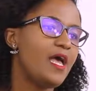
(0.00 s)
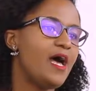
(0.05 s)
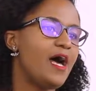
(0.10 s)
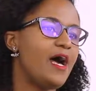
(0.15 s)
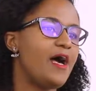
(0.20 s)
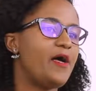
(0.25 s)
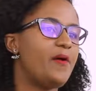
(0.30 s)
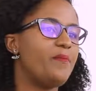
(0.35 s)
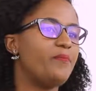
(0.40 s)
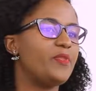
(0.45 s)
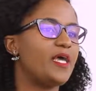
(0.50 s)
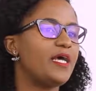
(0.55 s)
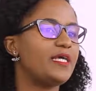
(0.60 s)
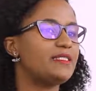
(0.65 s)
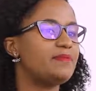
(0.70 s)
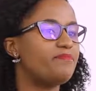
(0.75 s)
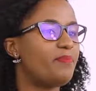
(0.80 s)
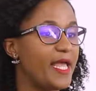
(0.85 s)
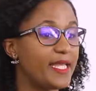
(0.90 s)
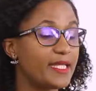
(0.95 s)

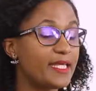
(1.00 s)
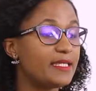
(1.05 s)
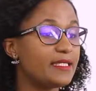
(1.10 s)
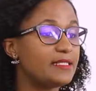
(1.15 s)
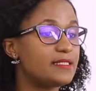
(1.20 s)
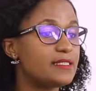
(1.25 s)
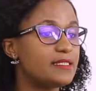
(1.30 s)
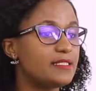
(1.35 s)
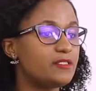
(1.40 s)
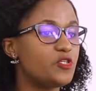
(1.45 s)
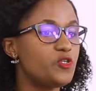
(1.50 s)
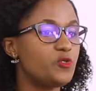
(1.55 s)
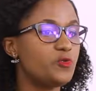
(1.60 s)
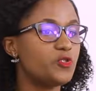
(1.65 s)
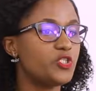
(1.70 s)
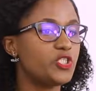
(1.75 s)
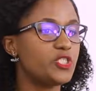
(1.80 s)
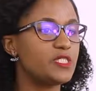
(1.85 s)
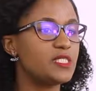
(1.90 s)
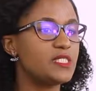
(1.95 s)
at banking
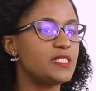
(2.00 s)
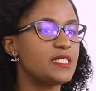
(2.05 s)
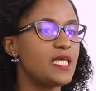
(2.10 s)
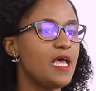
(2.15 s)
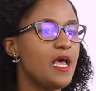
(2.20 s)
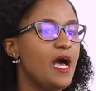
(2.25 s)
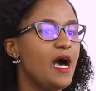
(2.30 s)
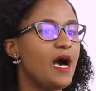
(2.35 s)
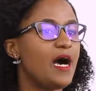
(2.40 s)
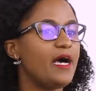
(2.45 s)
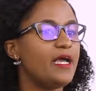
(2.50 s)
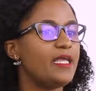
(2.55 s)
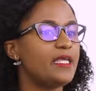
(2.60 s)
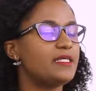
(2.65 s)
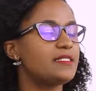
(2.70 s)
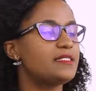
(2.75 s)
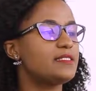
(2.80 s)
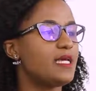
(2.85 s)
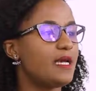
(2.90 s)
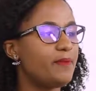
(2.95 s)
institutions, I
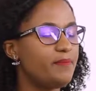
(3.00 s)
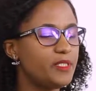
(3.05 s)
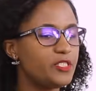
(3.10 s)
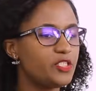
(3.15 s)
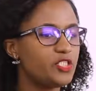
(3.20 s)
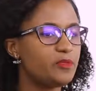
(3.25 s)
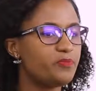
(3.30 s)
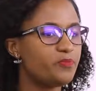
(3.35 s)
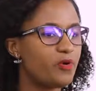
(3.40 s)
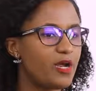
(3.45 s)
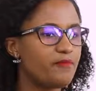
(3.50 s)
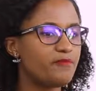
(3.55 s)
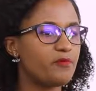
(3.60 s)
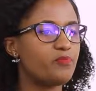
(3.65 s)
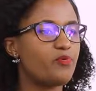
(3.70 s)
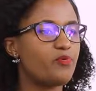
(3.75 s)
established a private